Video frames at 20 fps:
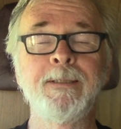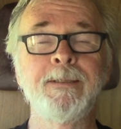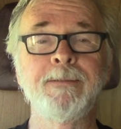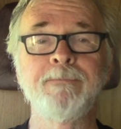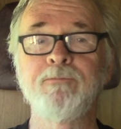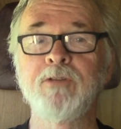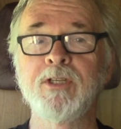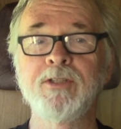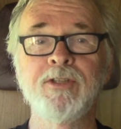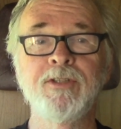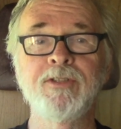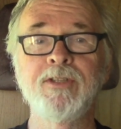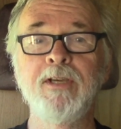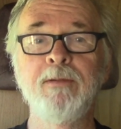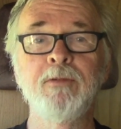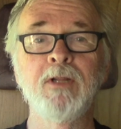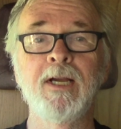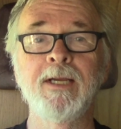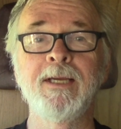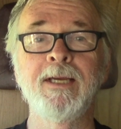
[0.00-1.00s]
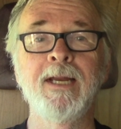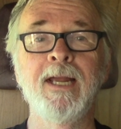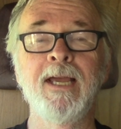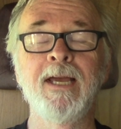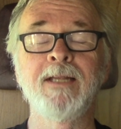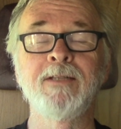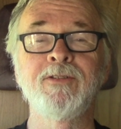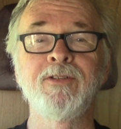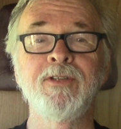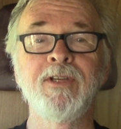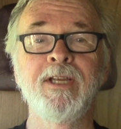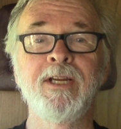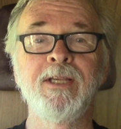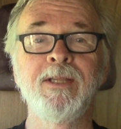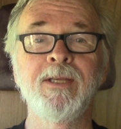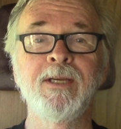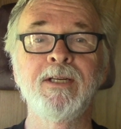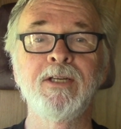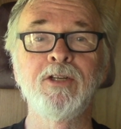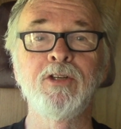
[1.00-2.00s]
Doesn't seem like it has
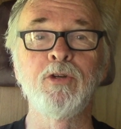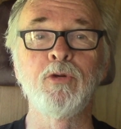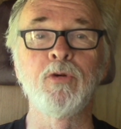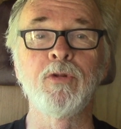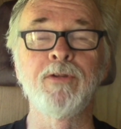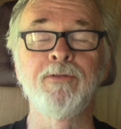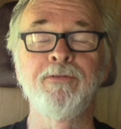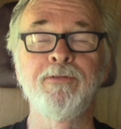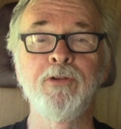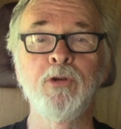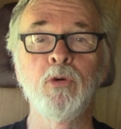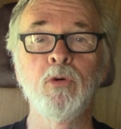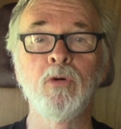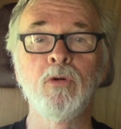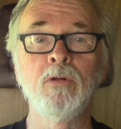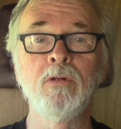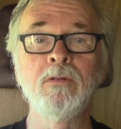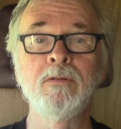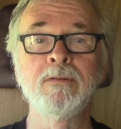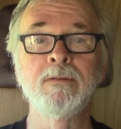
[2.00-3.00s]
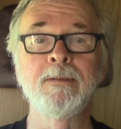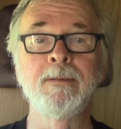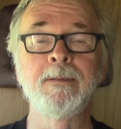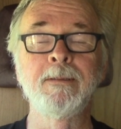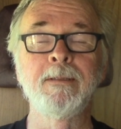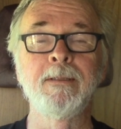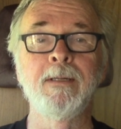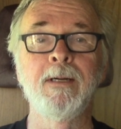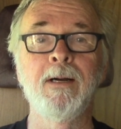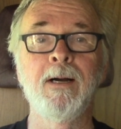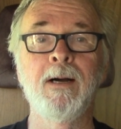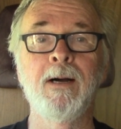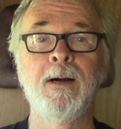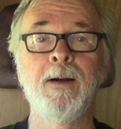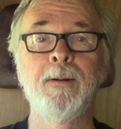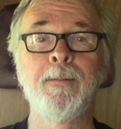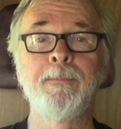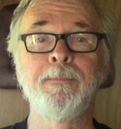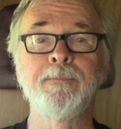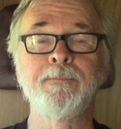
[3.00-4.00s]
anything to do with the fuel.
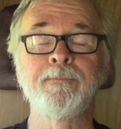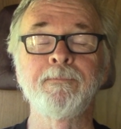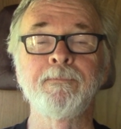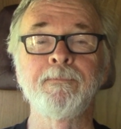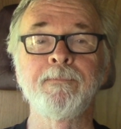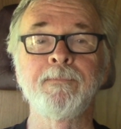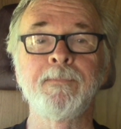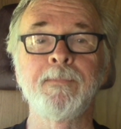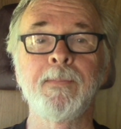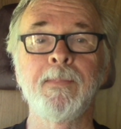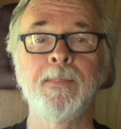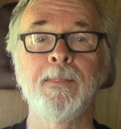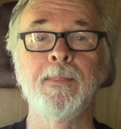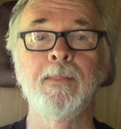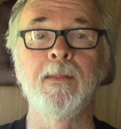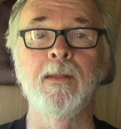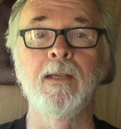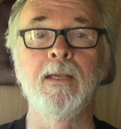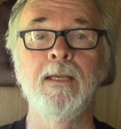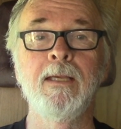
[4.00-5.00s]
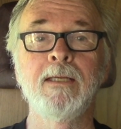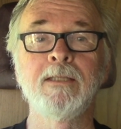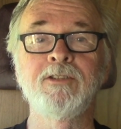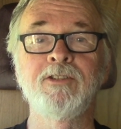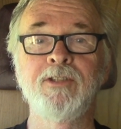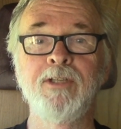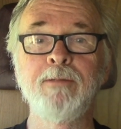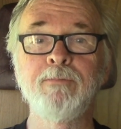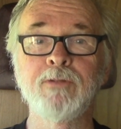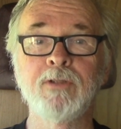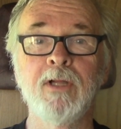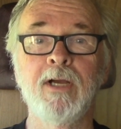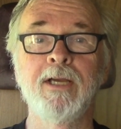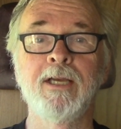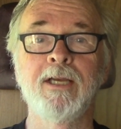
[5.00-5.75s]
It seems like